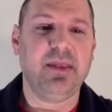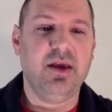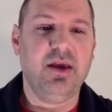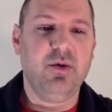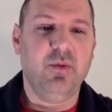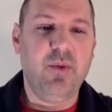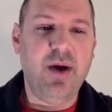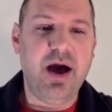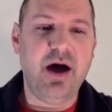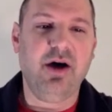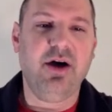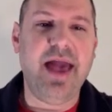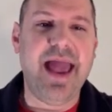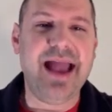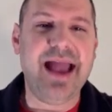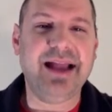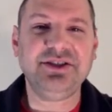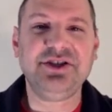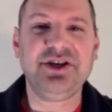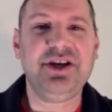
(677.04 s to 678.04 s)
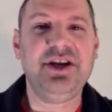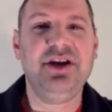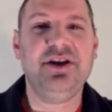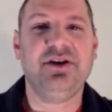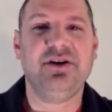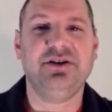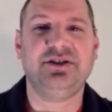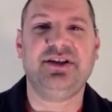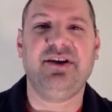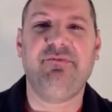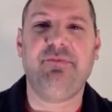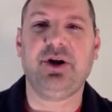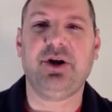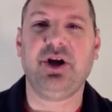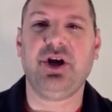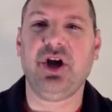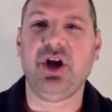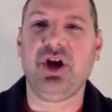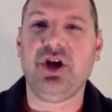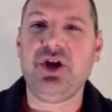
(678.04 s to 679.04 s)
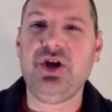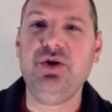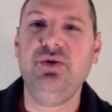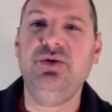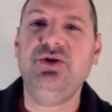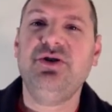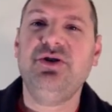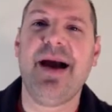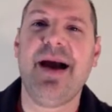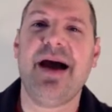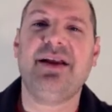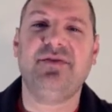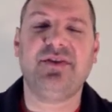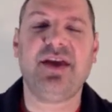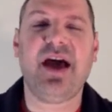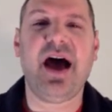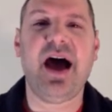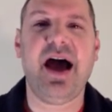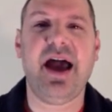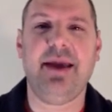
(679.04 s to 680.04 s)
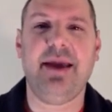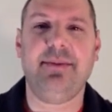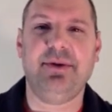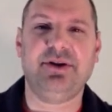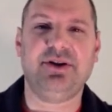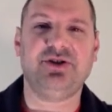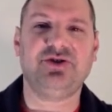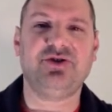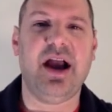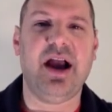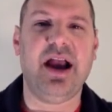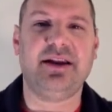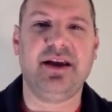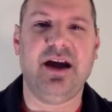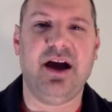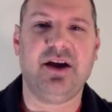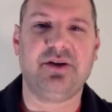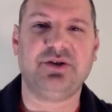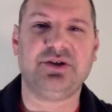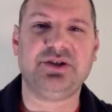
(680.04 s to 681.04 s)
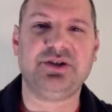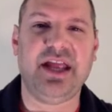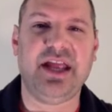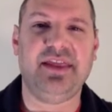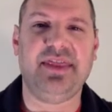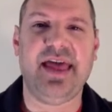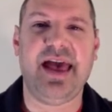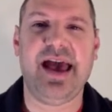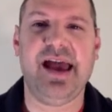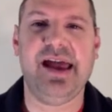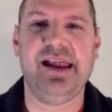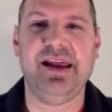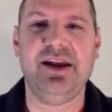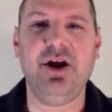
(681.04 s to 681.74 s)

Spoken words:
Well, engineers have put a huge amount of time into trying to understand that.